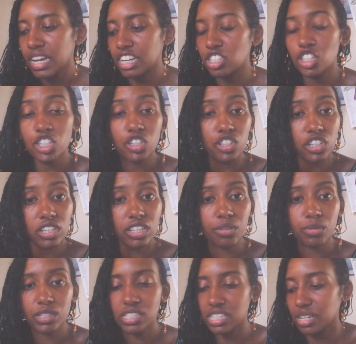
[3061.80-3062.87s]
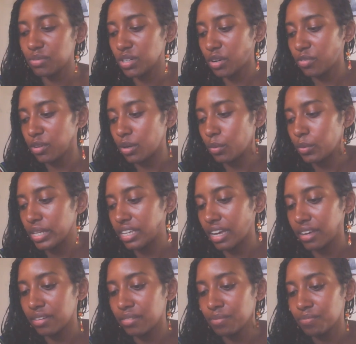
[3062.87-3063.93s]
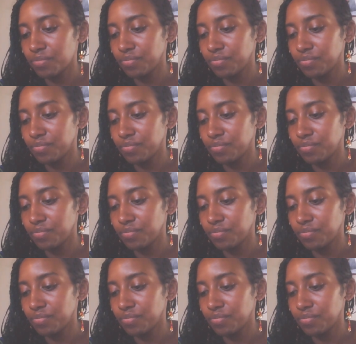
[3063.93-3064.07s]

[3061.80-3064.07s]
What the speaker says: It's usually received over a weekend.